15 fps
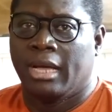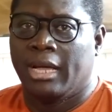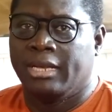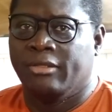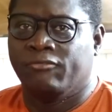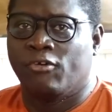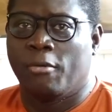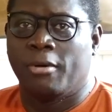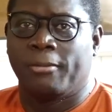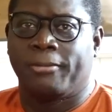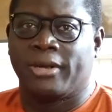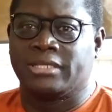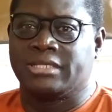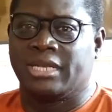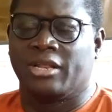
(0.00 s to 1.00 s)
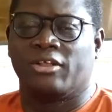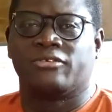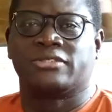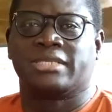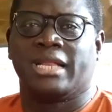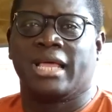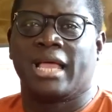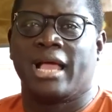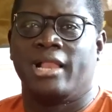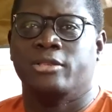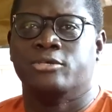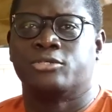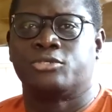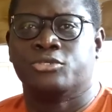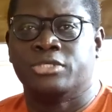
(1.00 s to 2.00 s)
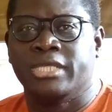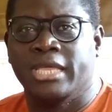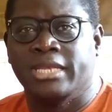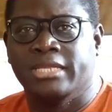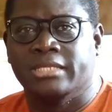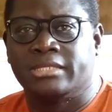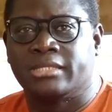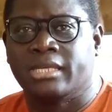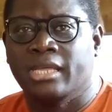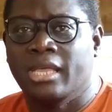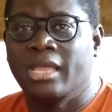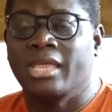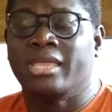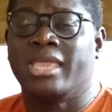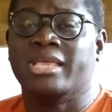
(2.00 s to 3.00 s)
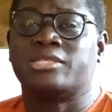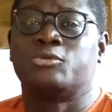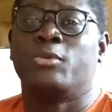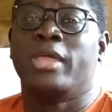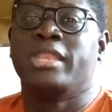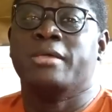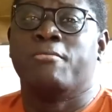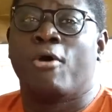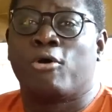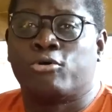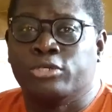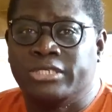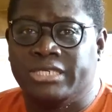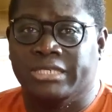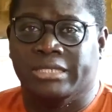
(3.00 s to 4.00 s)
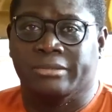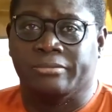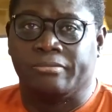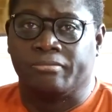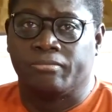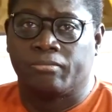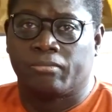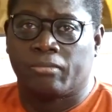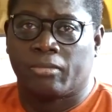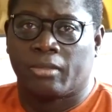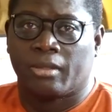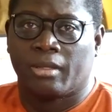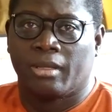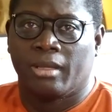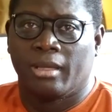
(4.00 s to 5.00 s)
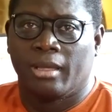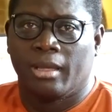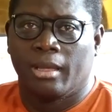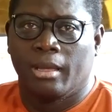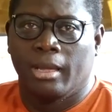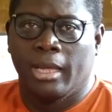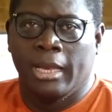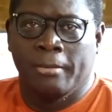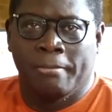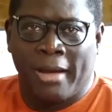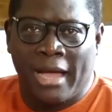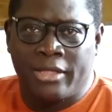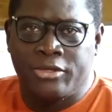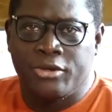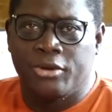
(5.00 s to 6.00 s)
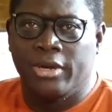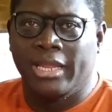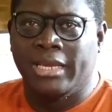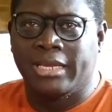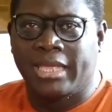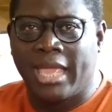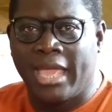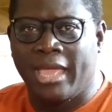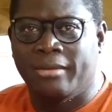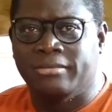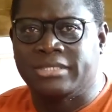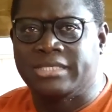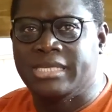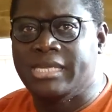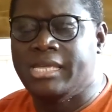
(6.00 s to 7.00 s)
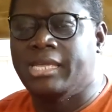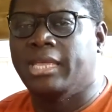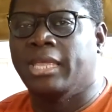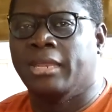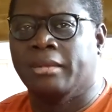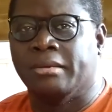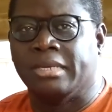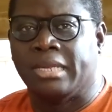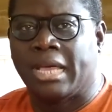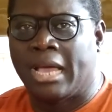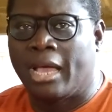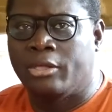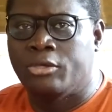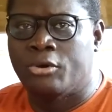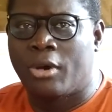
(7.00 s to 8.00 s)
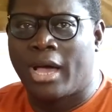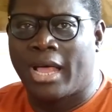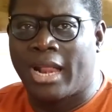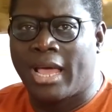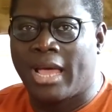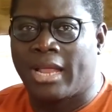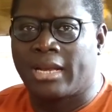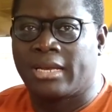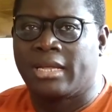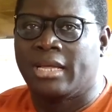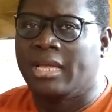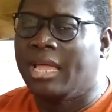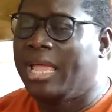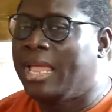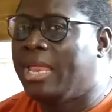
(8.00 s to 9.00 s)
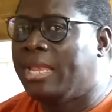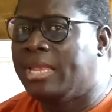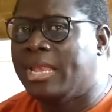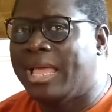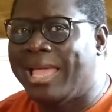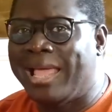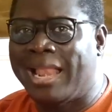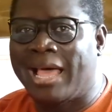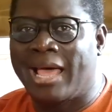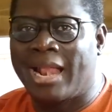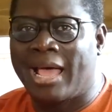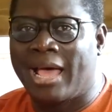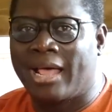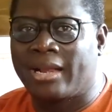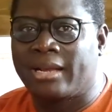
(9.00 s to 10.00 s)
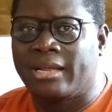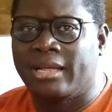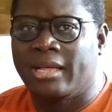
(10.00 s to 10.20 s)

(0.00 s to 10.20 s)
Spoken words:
The former president of Senegal used to say this, "Gis wedi bokuchi." In Banjul, in KMC, in URR, in LRR,